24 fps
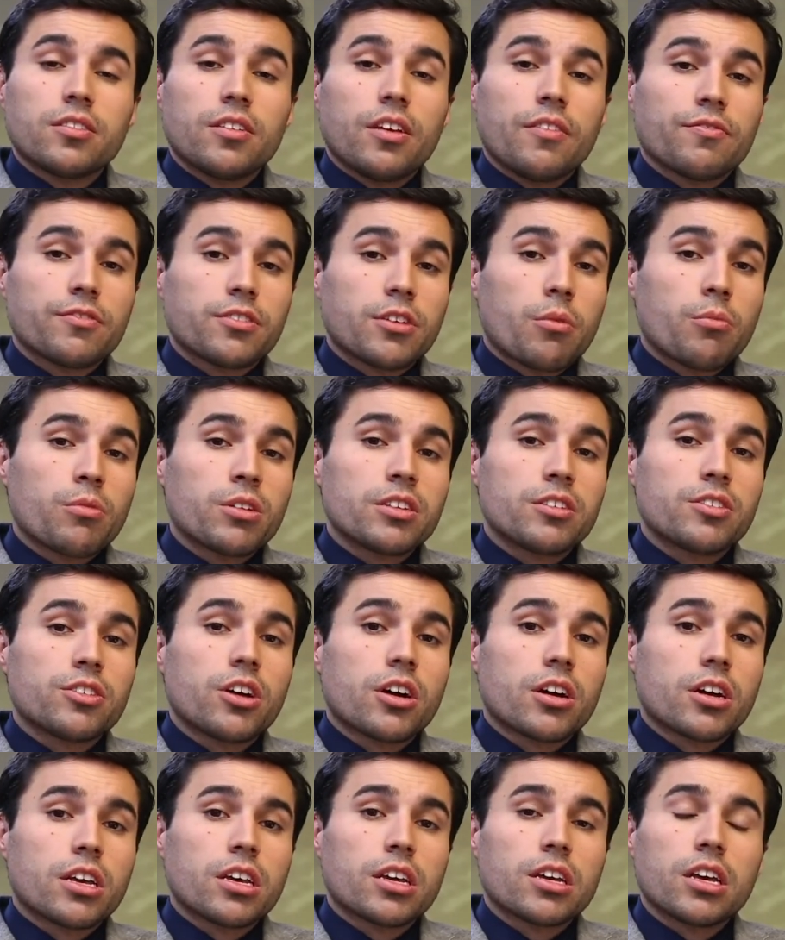If someone is
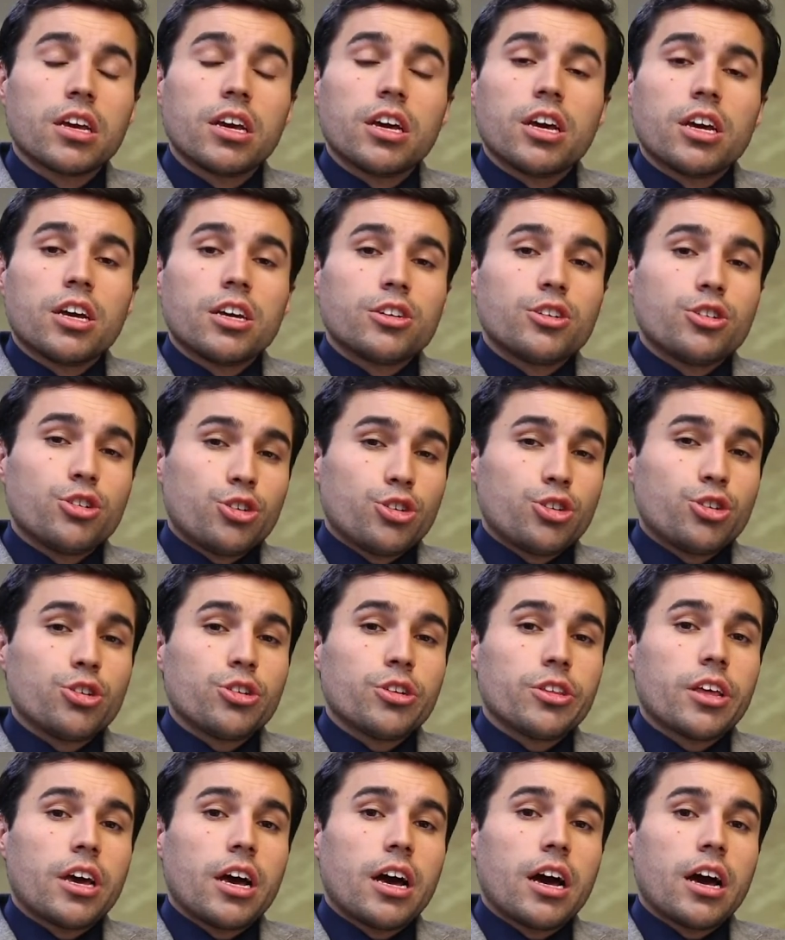talking,
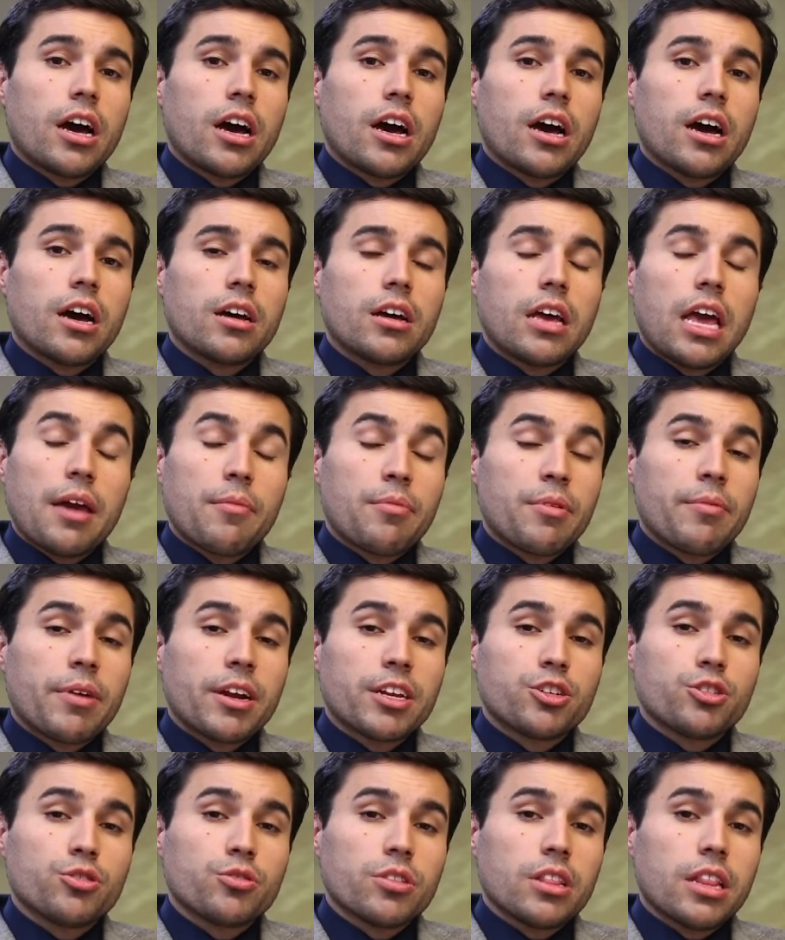
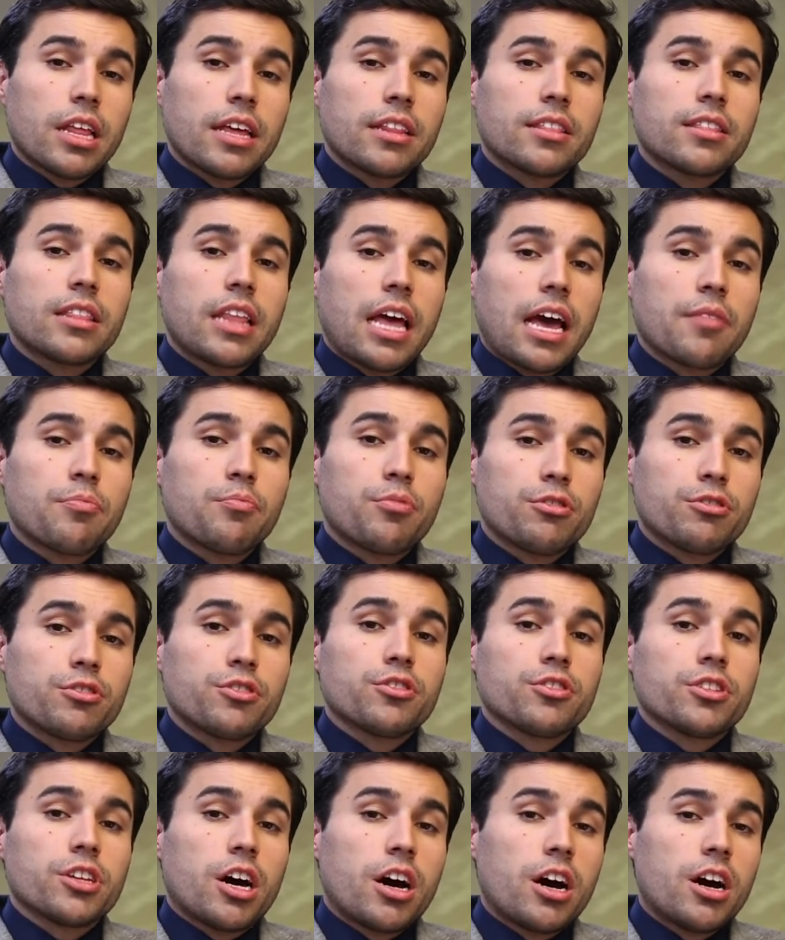everybody should let that
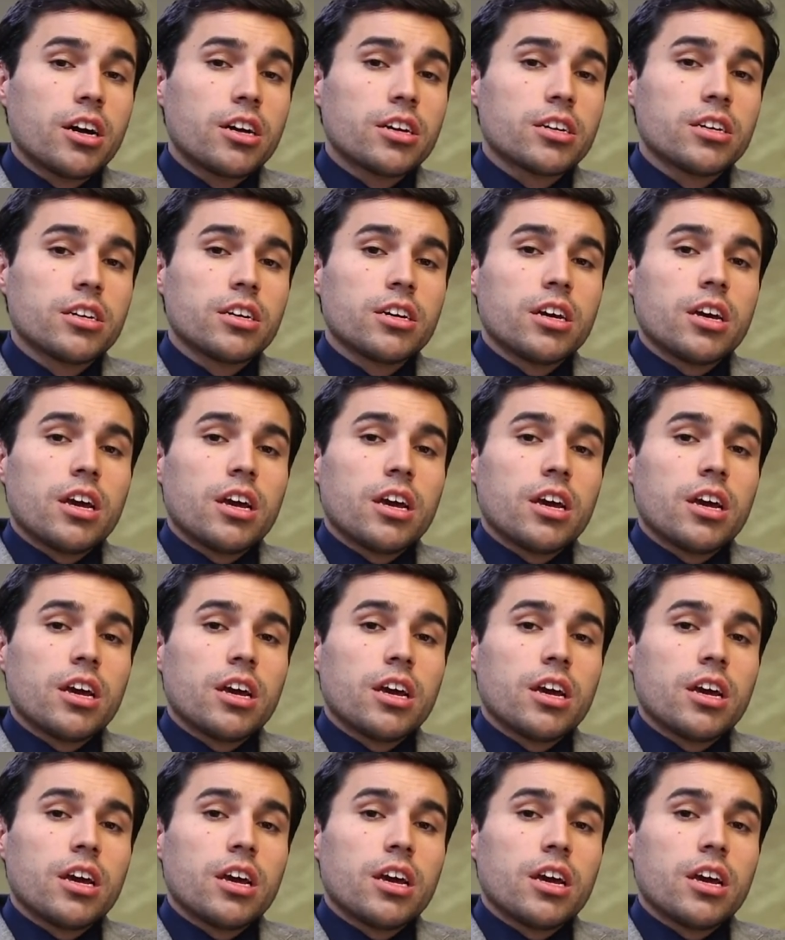person talk.